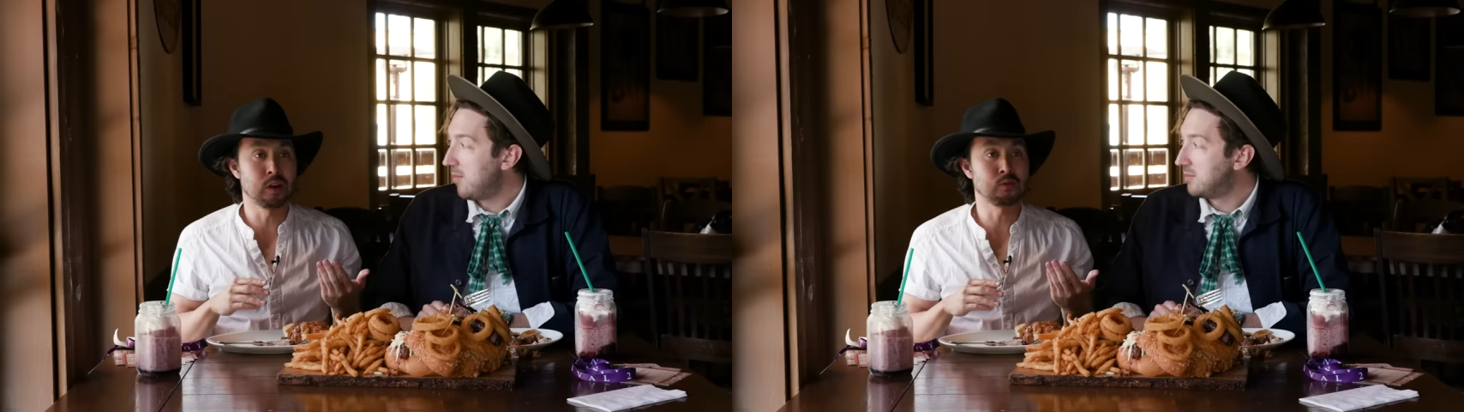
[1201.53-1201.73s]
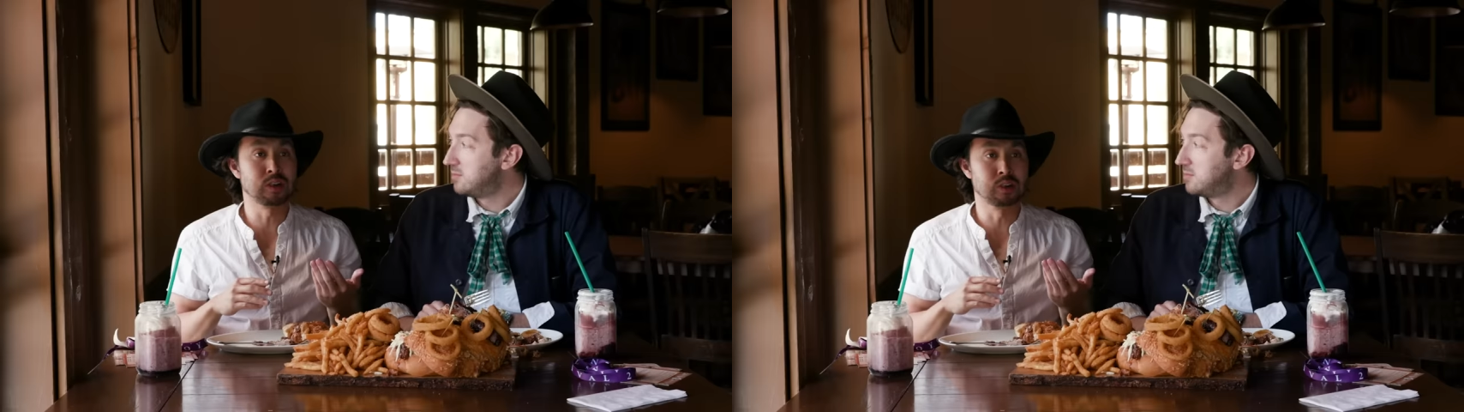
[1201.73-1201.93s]

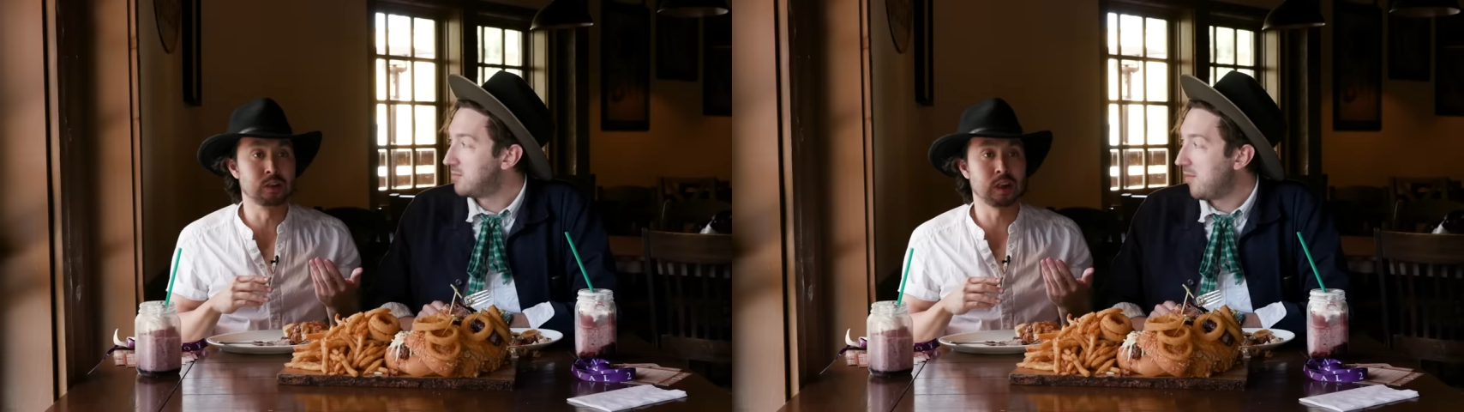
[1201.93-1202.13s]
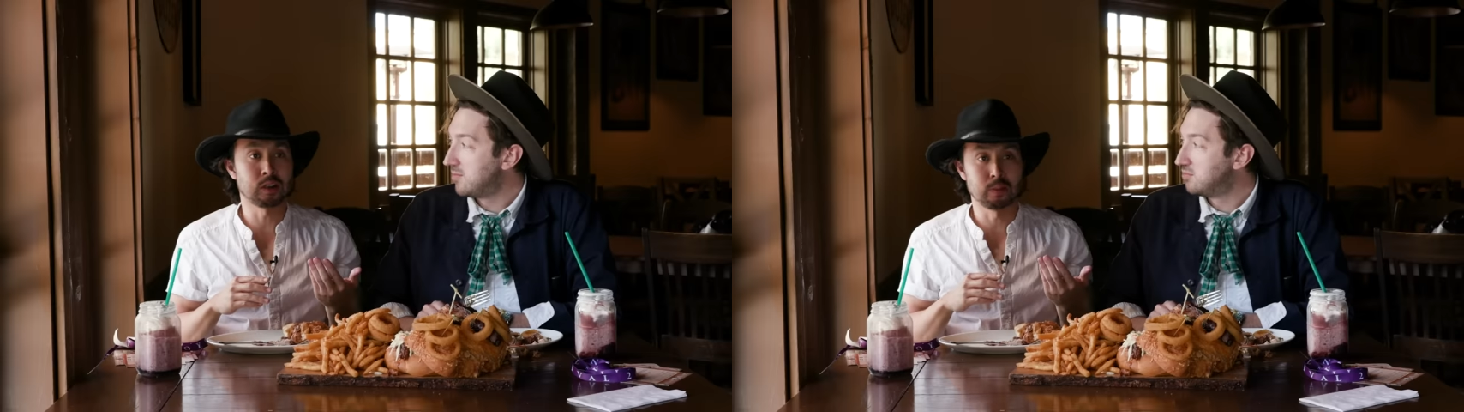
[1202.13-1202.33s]
Speaker 1: definitely
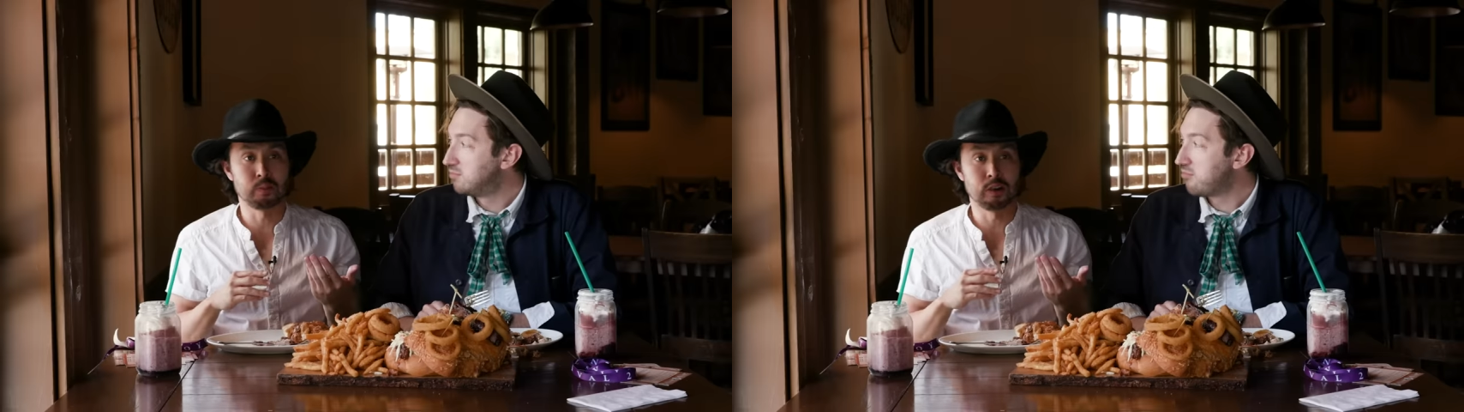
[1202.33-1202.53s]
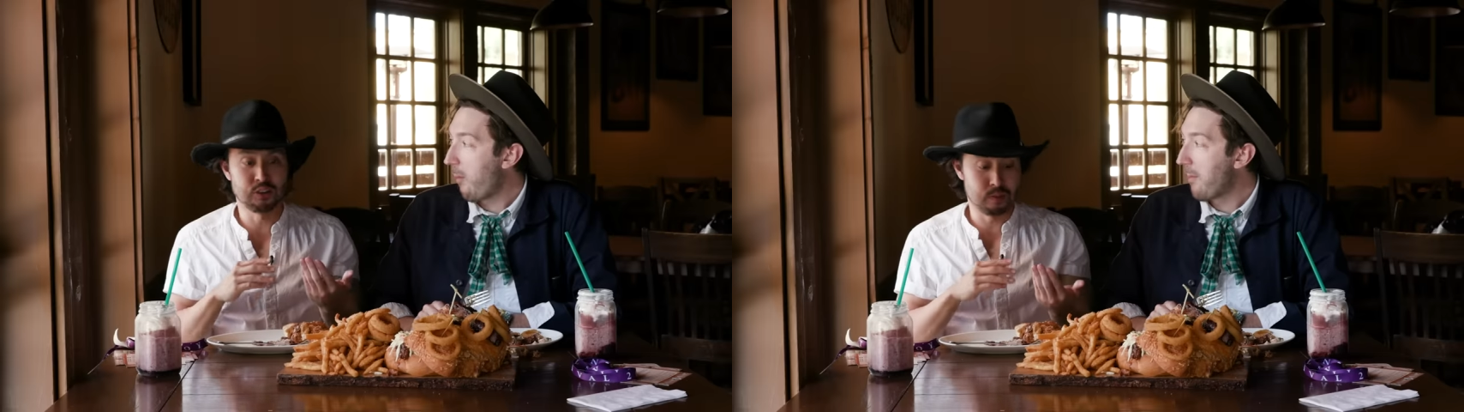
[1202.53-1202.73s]
do get
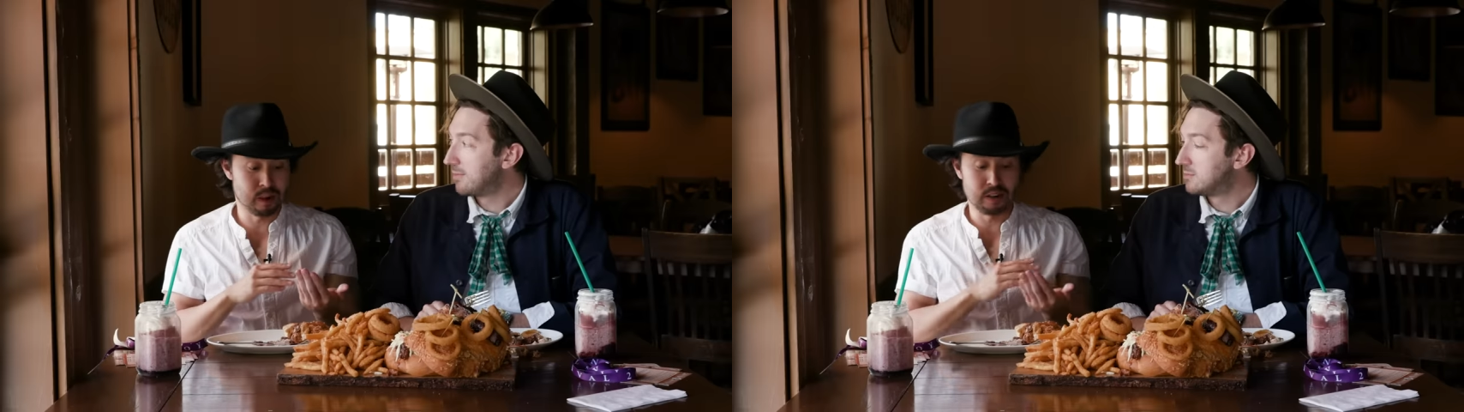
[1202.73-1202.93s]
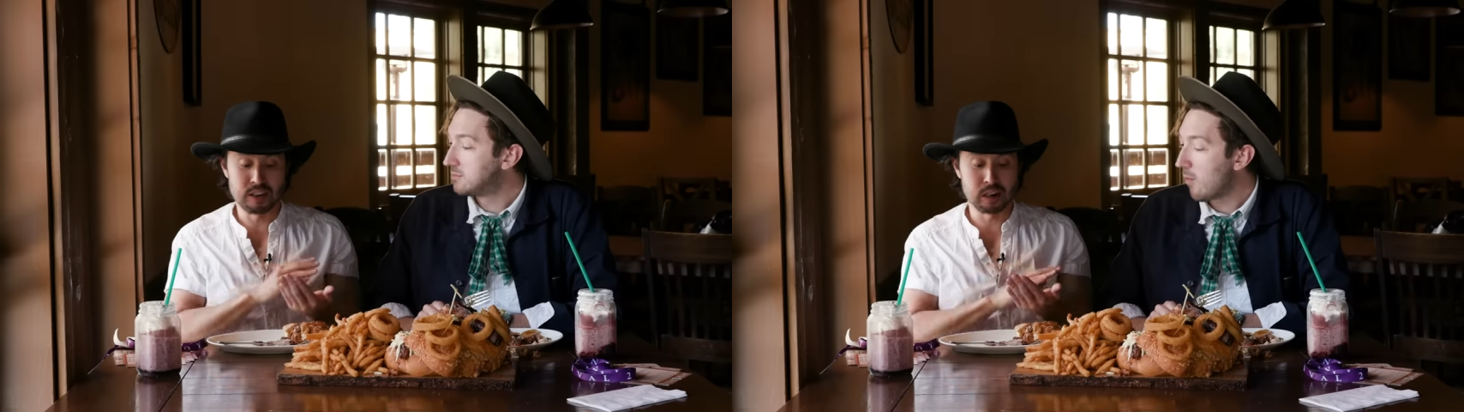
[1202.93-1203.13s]
the
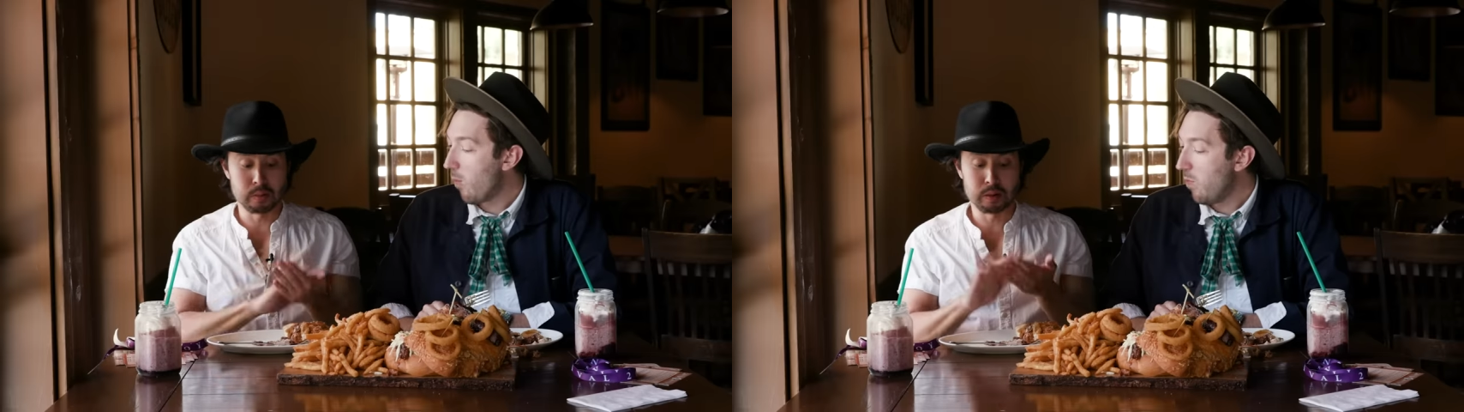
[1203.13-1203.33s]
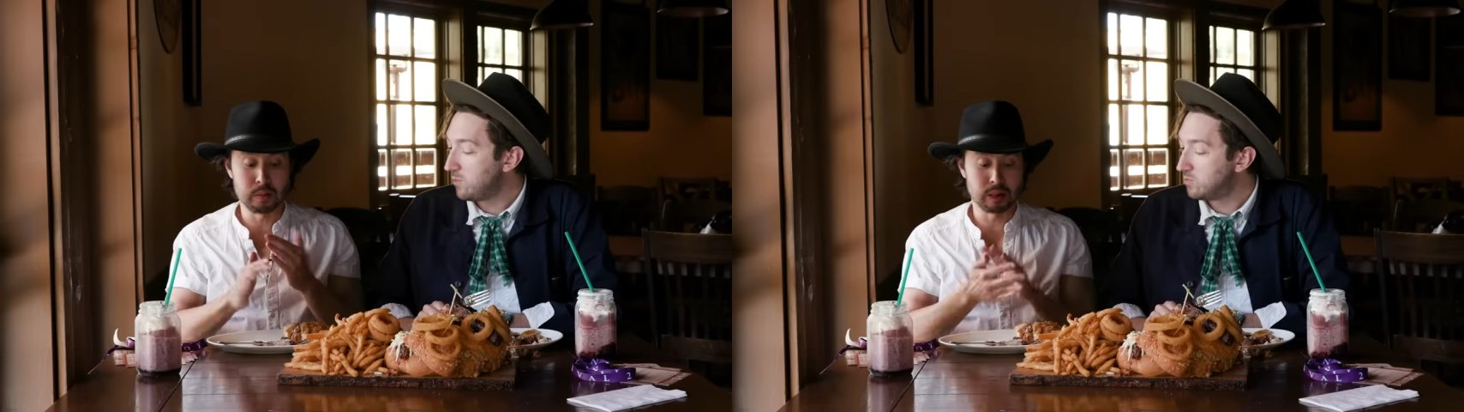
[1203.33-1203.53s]
boysenberry
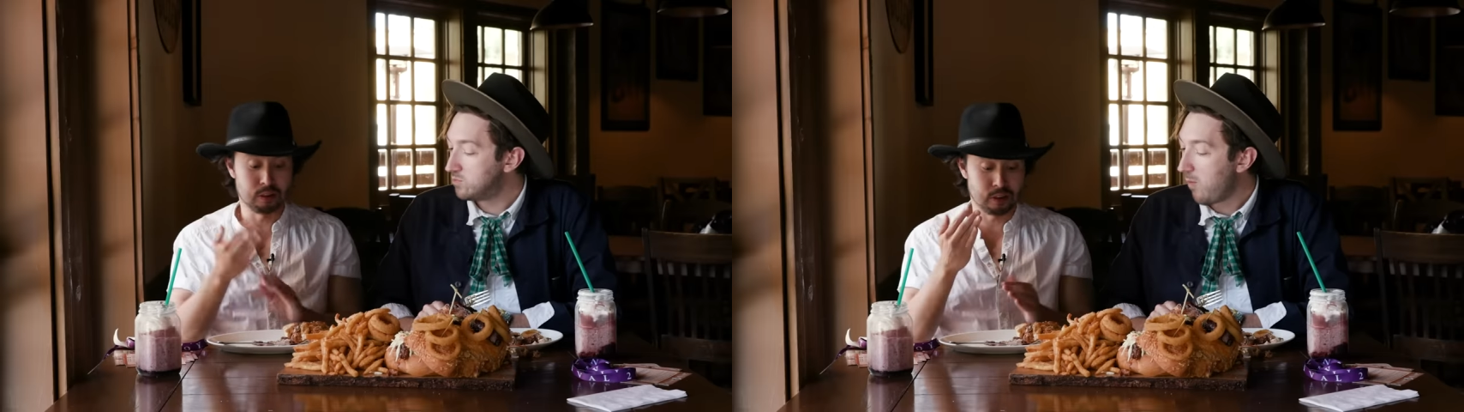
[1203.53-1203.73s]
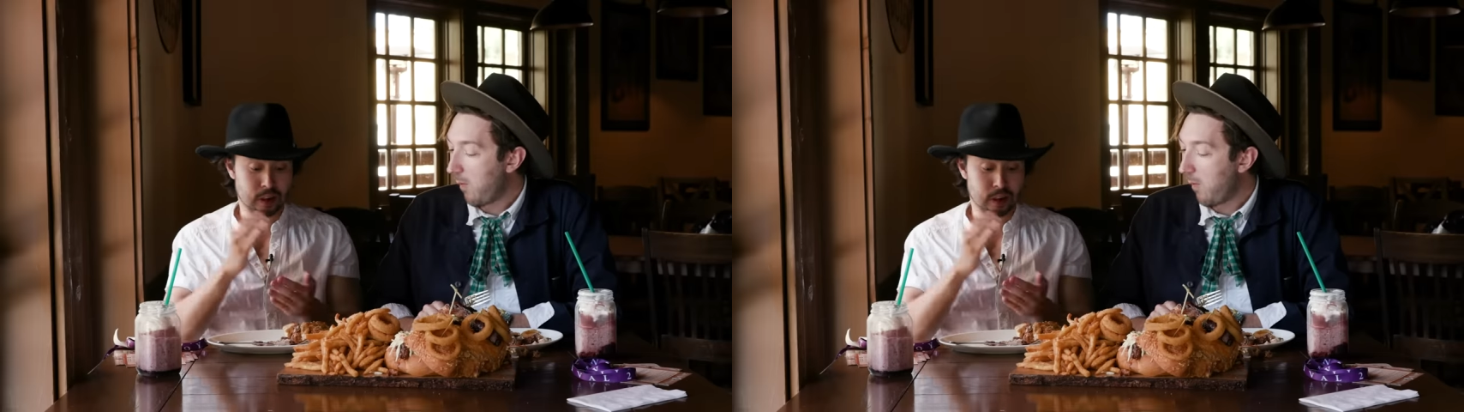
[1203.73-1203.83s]
and the barbecue